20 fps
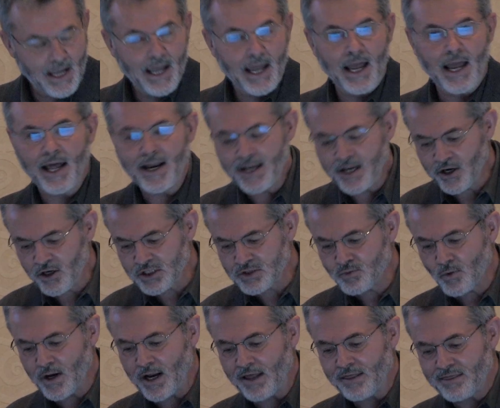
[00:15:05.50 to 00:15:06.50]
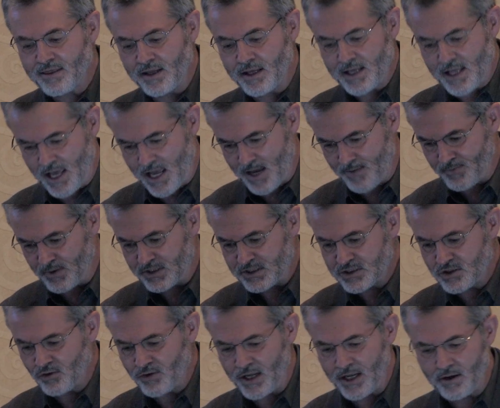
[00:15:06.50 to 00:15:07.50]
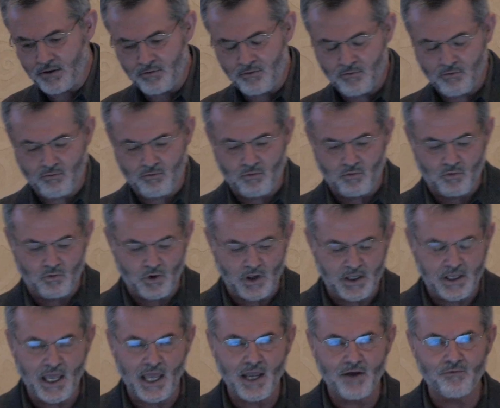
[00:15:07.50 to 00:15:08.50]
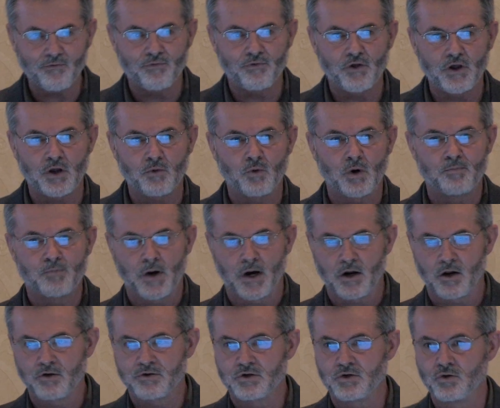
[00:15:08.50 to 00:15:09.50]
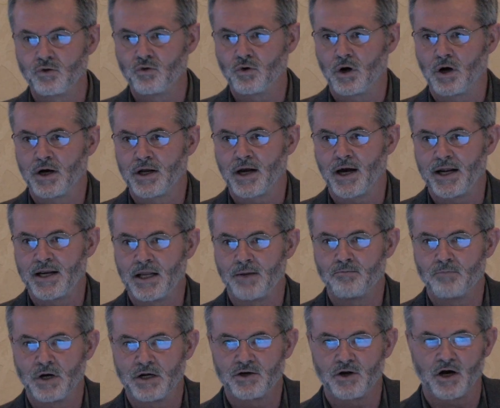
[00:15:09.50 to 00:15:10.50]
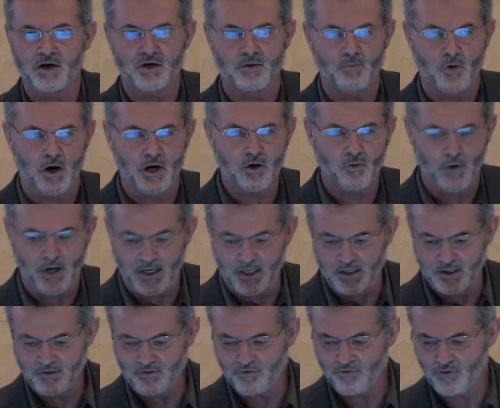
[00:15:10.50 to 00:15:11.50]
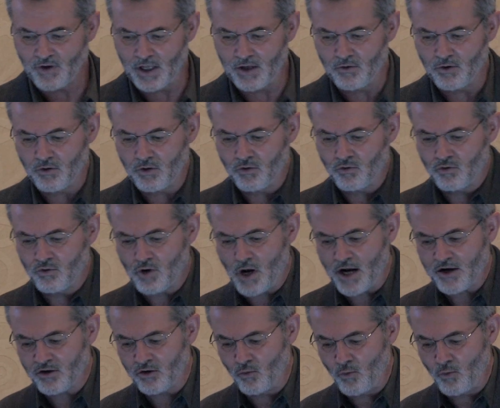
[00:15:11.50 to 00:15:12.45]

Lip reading: And here's what I think happened. So they gave the rebuttal to a guy named Dr. Mark Reagans, and Dr.